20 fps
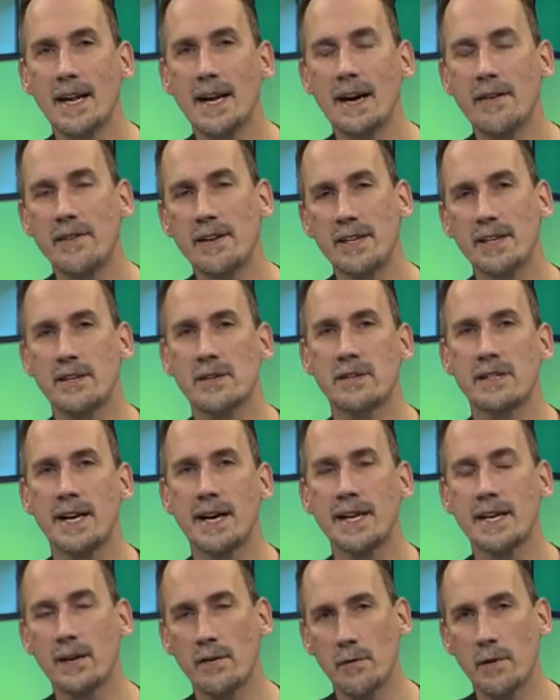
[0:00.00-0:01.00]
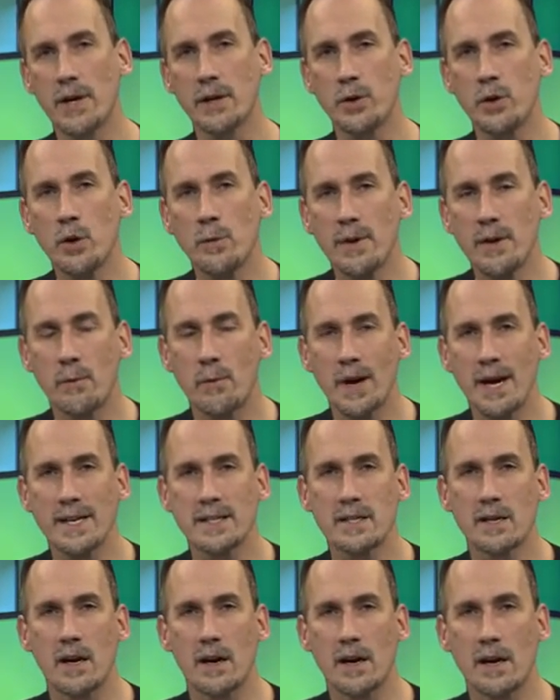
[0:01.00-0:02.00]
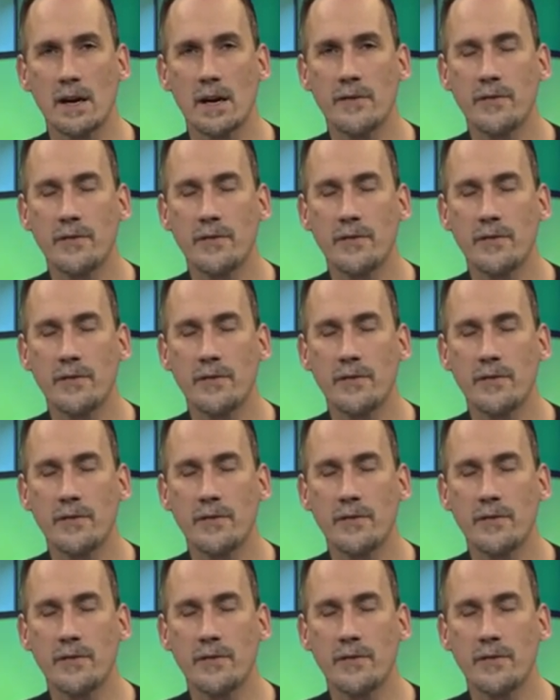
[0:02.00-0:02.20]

have an understanding of what human rights are.